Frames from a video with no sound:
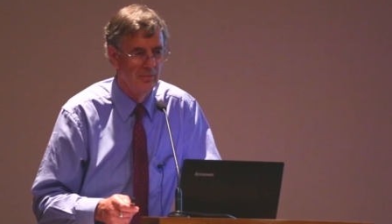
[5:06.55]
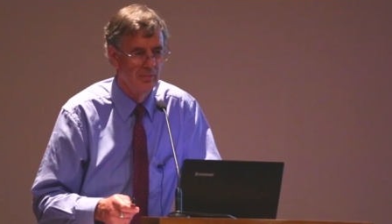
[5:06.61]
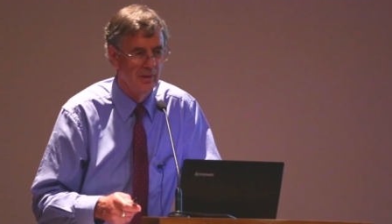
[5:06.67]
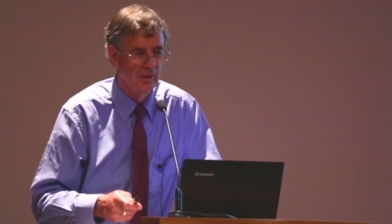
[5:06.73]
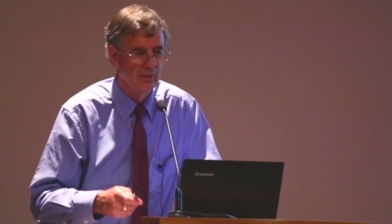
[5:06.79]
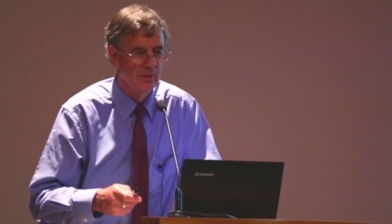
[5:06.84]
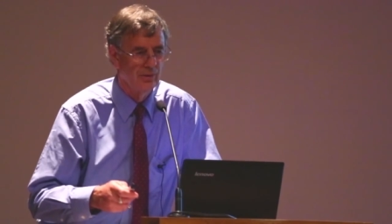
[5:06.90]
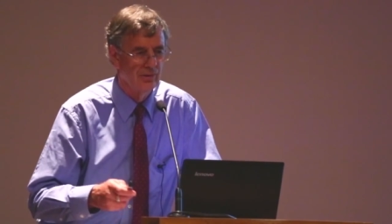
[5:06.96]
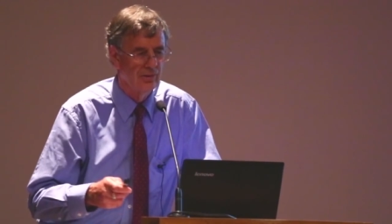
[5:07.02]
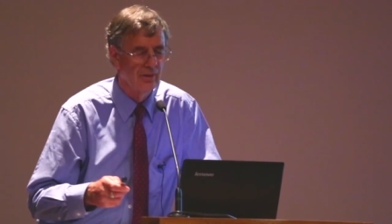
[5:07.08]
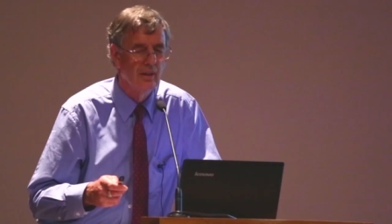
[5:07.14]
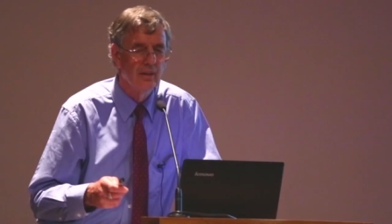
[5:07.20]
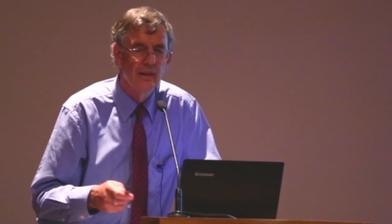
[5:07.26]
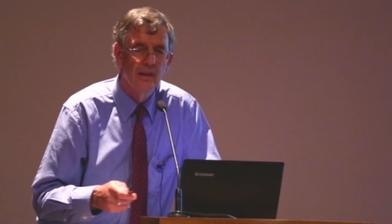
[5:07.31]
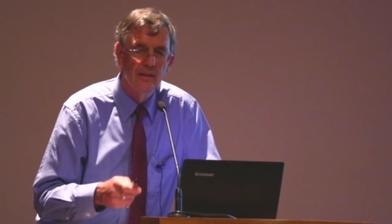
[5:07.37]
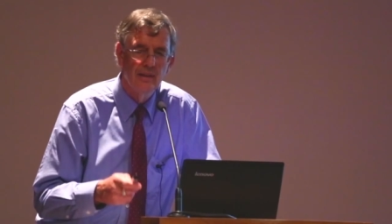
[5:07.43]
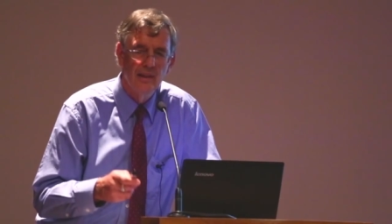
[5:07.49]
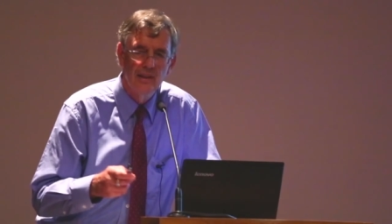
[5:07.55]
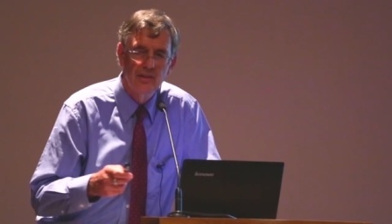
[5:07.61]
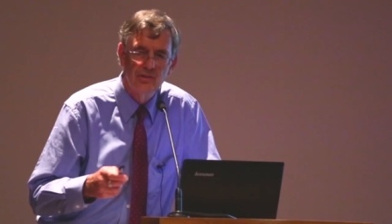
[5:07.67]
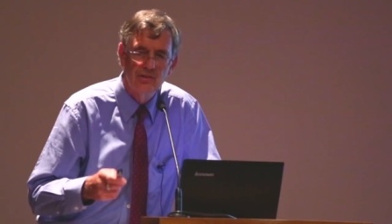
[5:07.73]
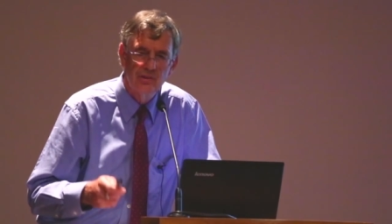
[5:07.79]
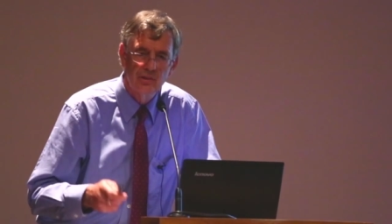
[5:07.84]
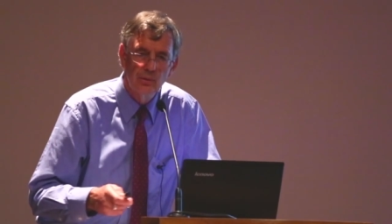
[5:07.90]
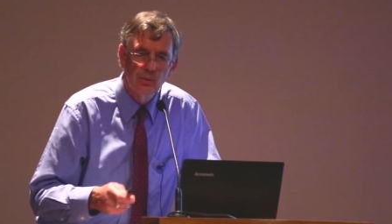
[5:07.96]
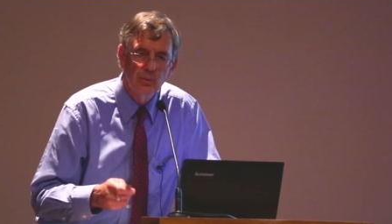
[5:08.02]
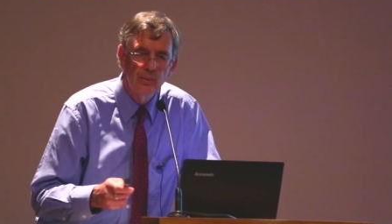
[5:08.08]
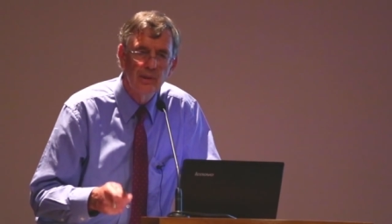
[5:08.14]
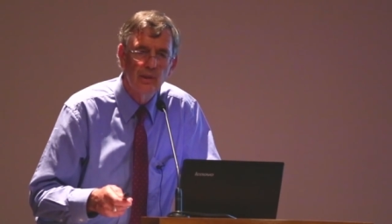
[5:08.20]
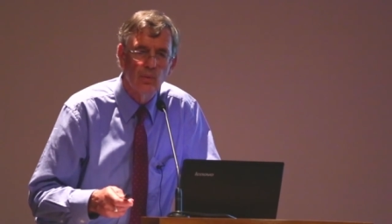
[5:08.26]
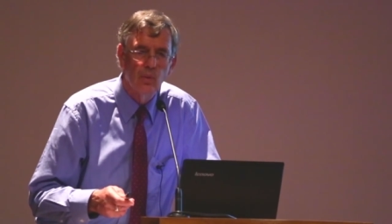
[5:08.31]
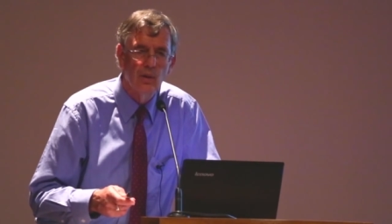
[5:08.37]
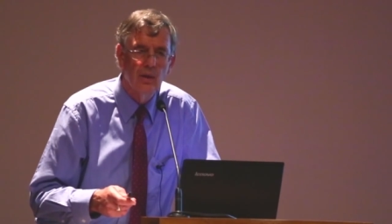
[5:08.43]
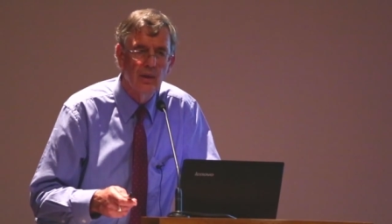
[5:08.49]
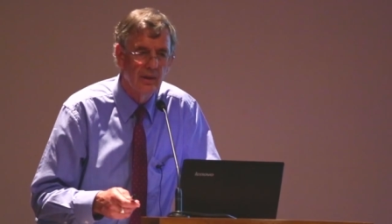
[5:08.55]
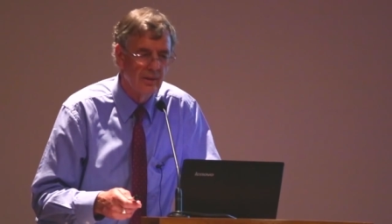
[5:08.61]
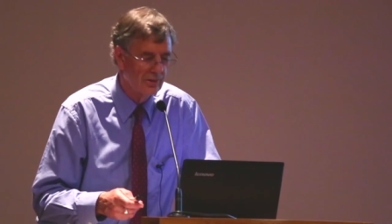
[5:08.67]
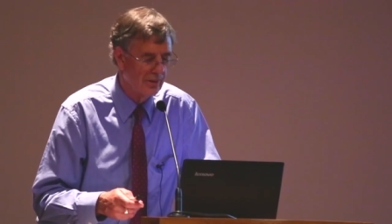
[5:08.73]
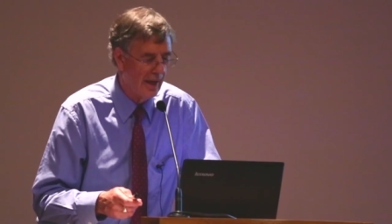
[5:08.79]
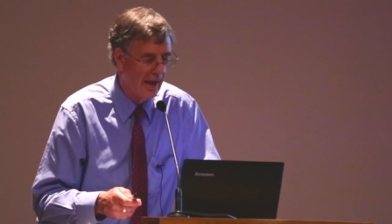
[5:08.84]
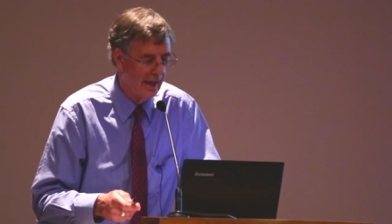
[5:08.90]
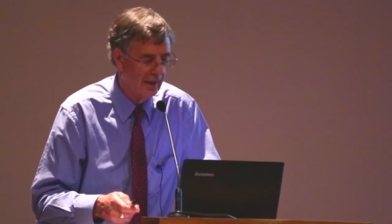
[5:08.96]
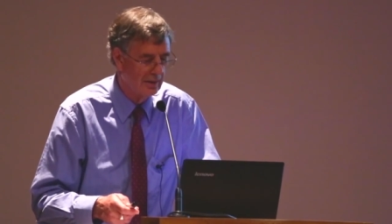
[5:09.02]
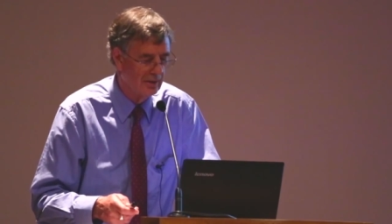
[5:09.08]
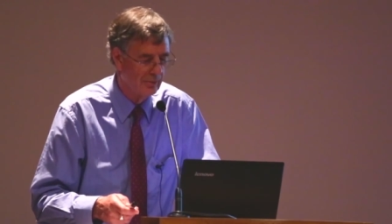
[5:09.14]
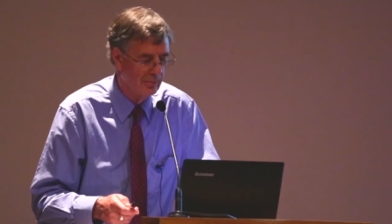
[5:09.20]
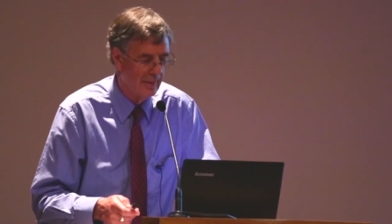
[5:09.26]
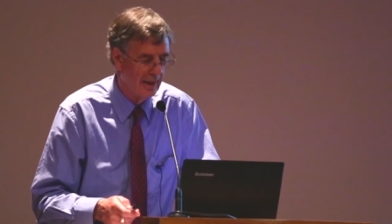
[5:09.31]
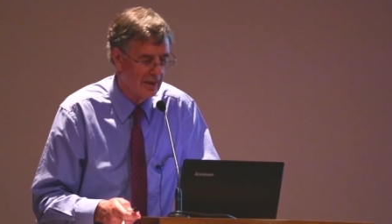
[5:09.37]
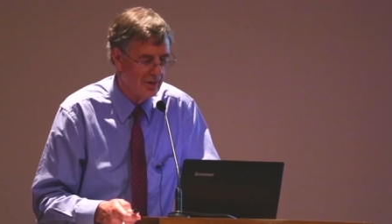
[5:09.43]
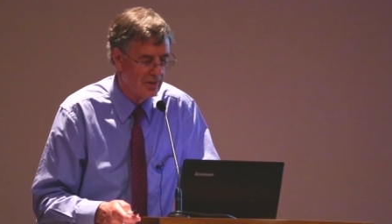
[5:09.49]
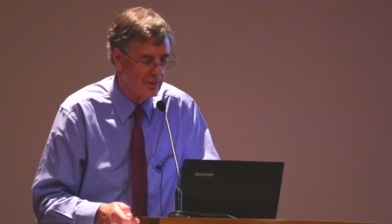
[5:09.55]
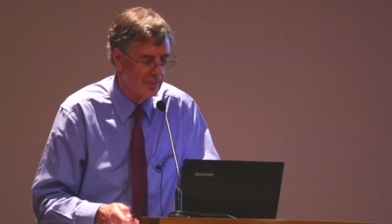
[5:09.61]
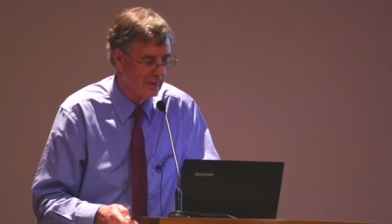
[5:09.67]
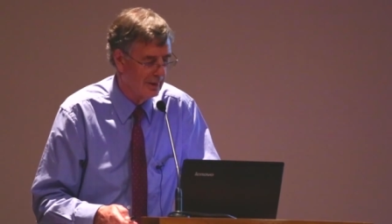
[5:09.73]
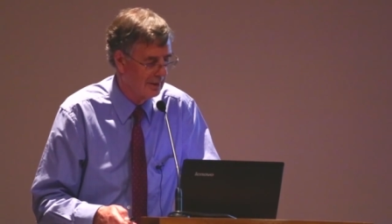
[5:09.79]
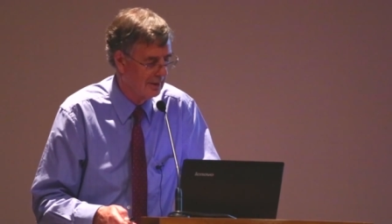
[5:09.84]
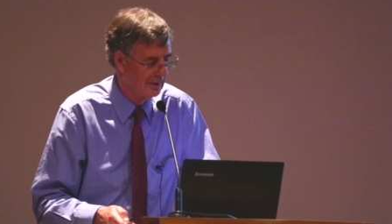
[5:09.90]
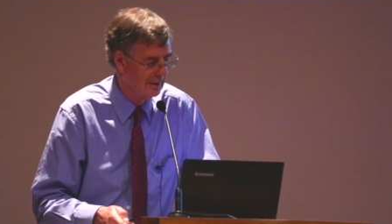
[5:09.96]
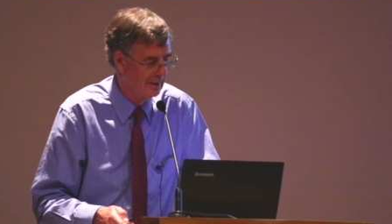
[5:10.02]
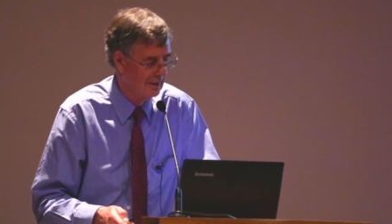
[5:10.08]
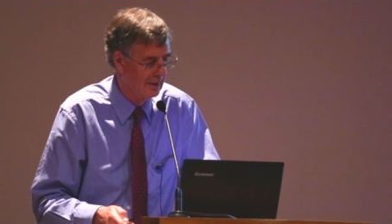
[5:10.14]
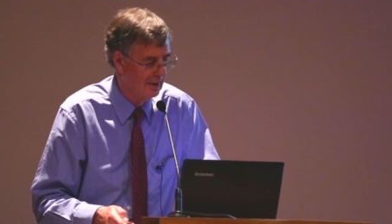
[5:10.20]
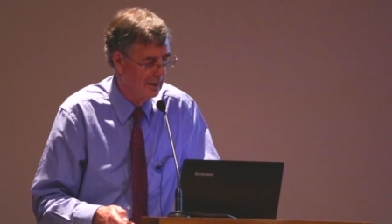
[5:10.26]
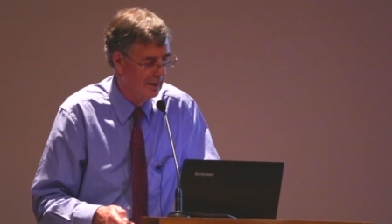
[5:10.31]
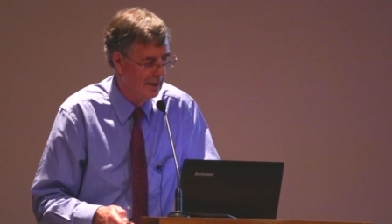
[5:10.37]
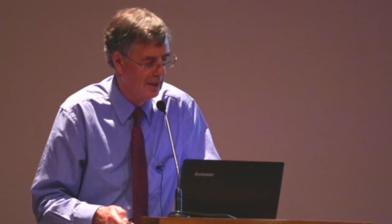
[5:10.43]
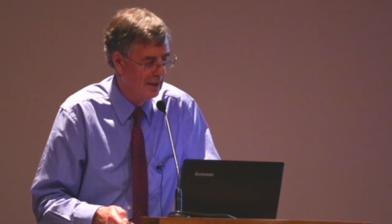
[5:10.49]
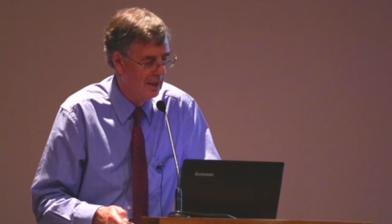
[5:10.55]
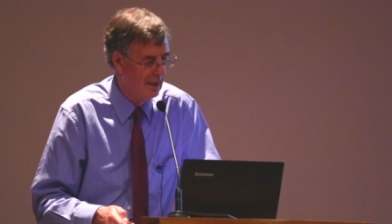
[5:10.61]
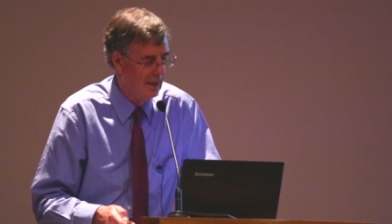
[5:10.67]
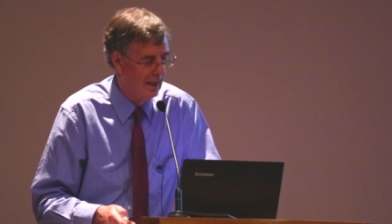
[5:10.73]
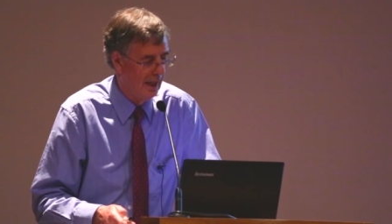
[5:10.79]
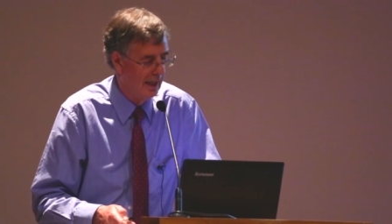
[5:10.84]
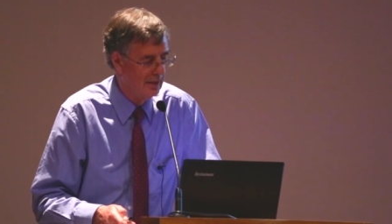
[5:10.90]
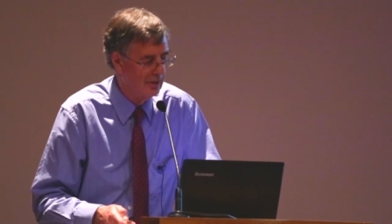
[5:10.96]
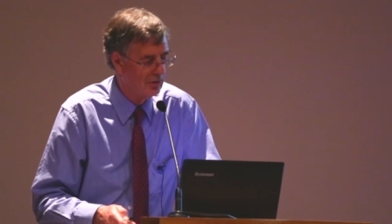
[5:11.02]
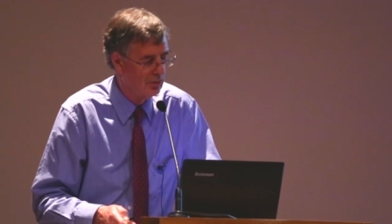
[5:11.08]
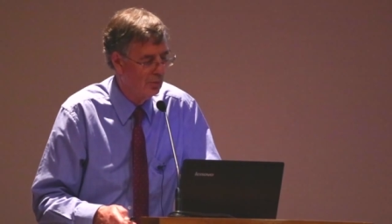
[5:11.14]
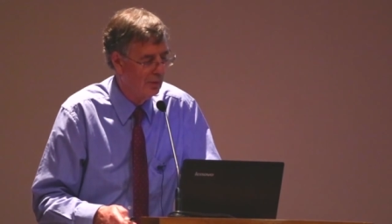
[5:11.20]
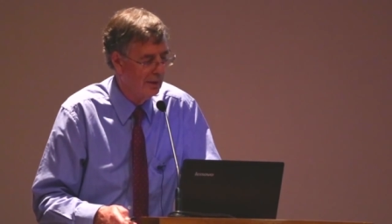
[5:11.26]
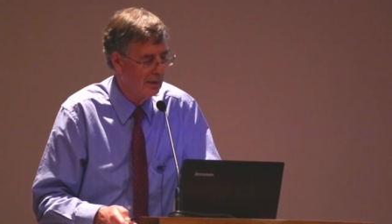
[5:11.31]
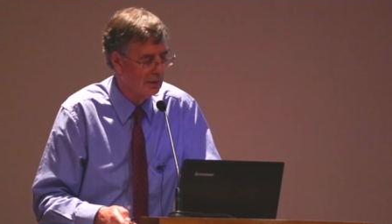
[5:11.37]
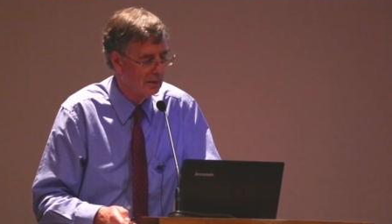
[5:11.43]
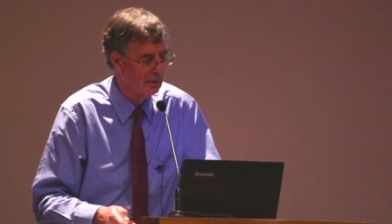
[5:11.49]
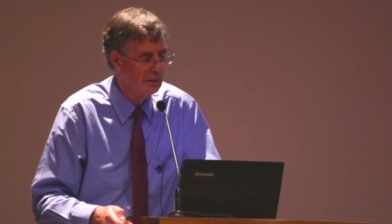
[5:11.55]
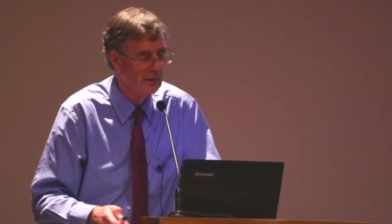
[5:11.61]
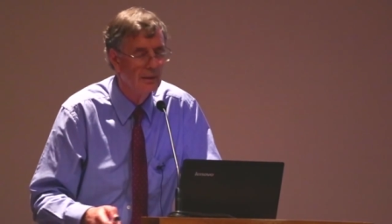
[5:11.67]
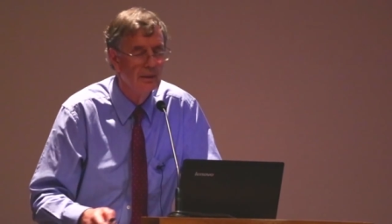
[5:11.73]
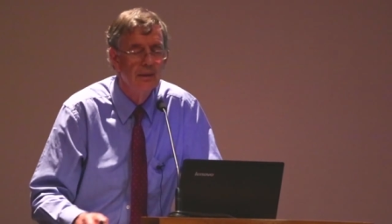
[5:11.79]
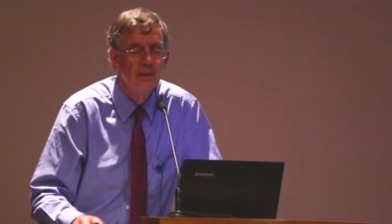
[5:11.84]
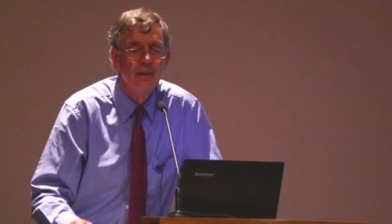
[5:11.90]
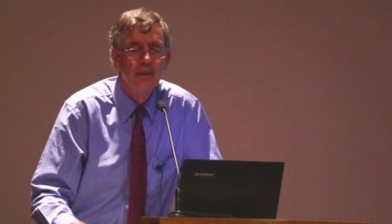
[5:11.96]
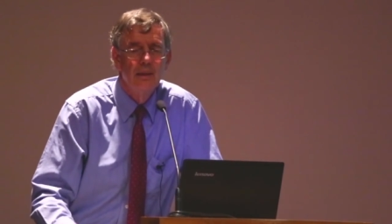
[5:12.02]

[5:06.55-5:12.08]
because it still requires active management. And as well,